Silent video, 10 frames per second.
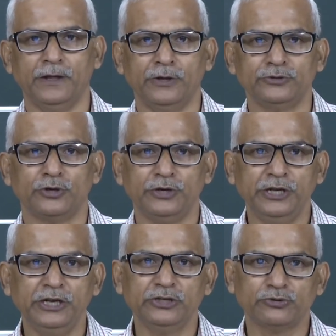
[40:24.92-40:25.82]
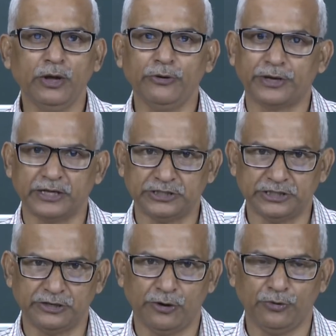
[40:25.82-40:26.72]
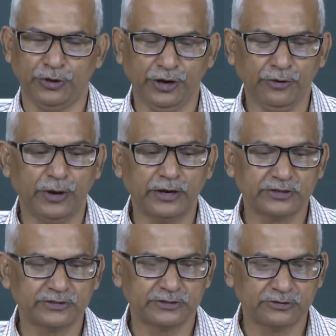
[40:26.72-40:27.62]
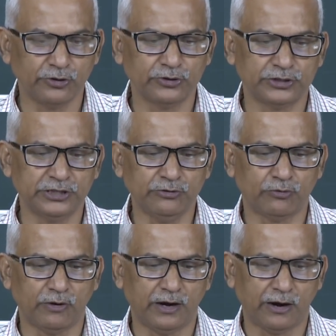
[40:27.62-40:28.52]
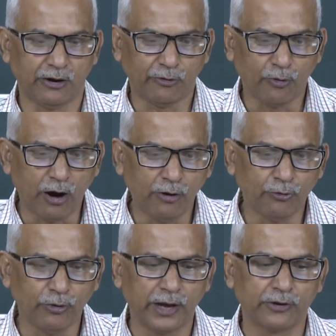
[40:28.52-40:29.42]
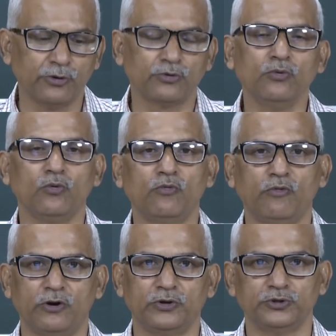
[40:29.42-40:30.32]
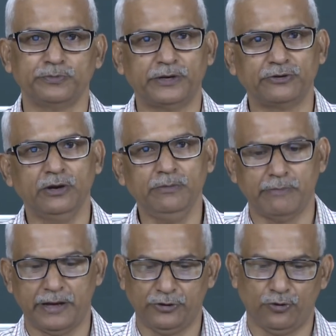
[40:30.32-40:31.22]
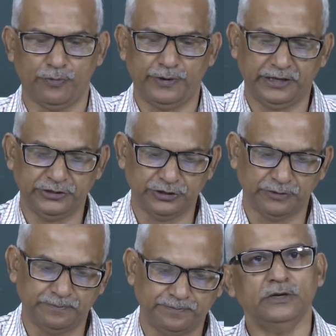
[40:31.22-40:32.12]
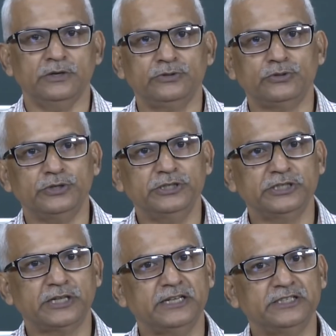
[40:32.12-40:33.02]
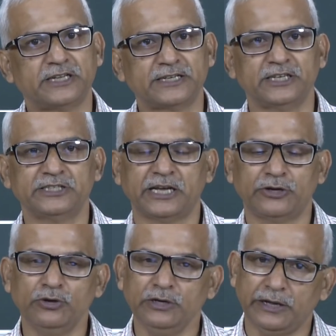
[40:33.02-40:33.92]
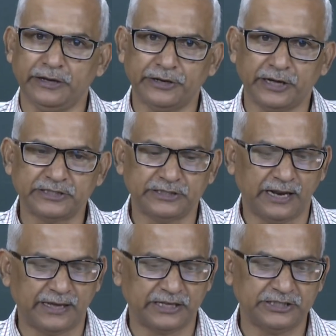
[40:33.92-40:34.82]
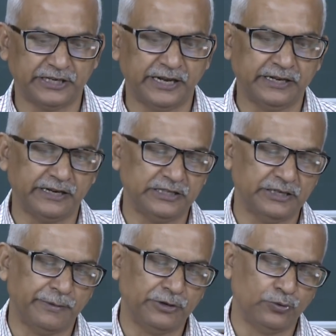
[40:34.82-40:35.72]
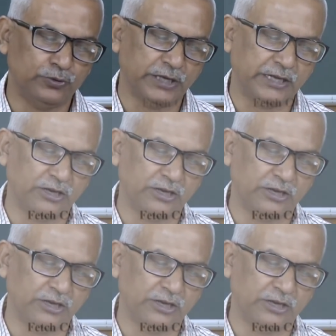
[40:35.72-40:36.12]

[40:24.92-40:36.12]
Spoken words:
So, in this way we can see. Now, here we are going to see how we are going to look for those particular micro operations. So, this is the instruction cycle. In nutshell, I can say that it is having two cycles.